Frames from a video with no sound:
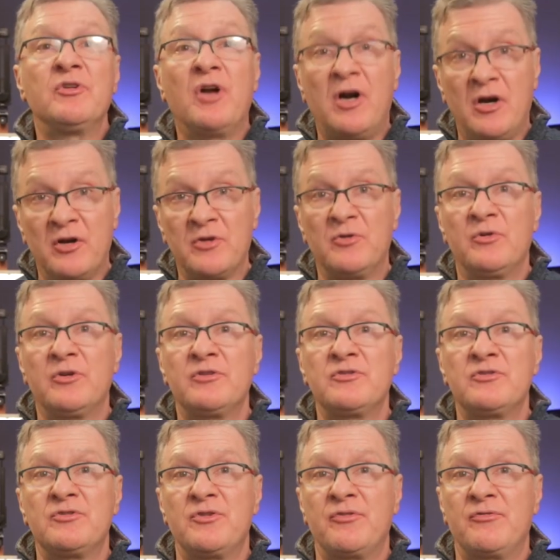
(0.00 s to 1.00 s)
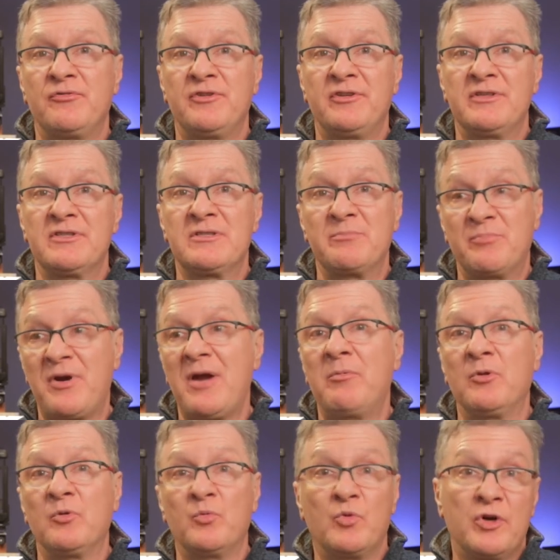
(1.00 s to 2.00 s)
are going through this
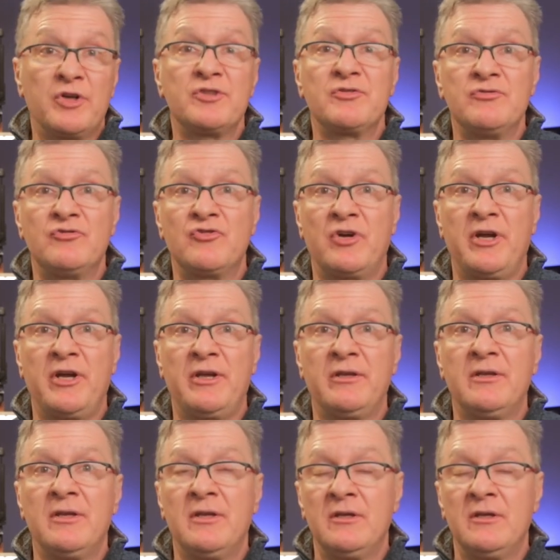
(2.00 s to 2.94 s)
problem, where to dry